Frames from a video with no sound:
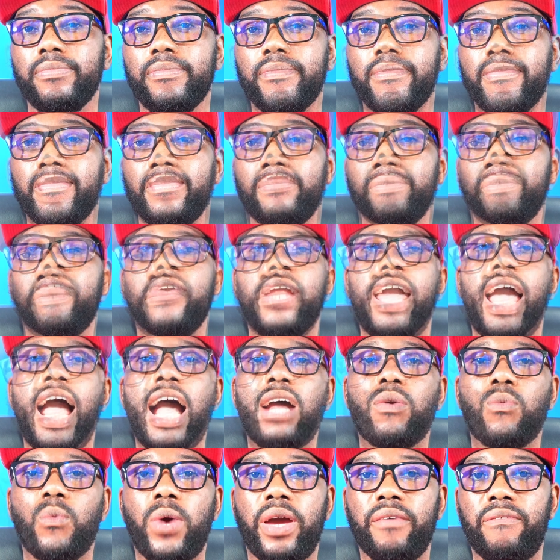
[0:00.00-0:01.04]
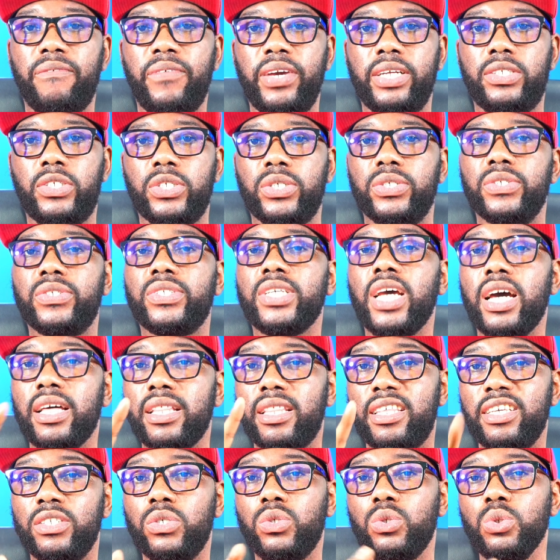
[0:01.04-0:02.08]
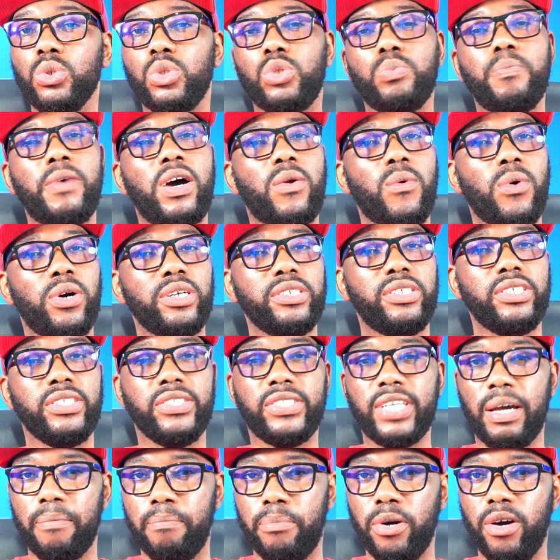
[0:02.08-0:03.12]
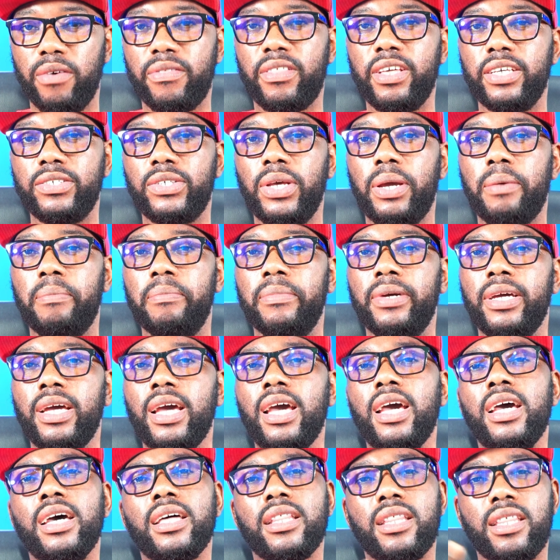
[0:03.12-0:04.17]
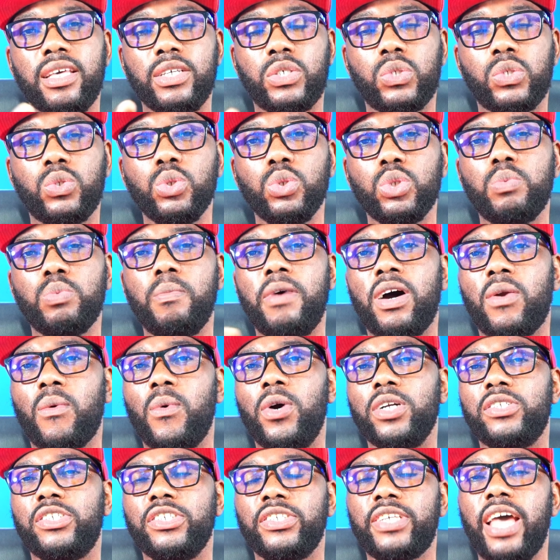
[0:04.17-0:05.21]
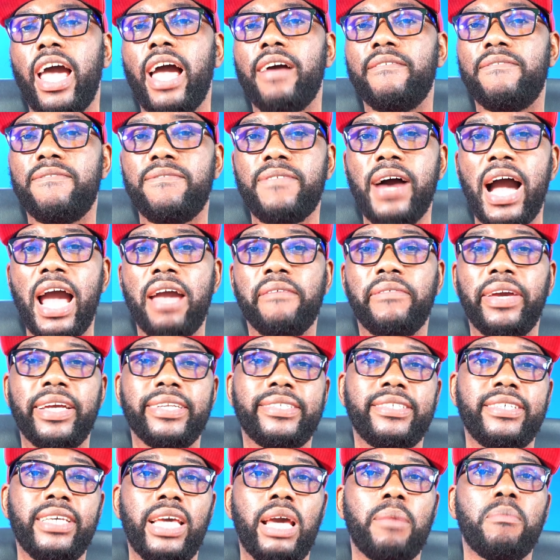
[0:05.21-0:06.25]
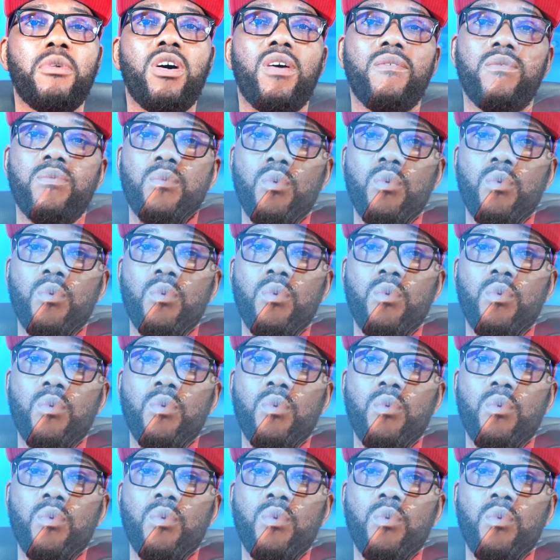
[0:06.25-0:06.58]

And for the hardware features, these two smartwatches are both the same. These two smartwatches have 5 ATM of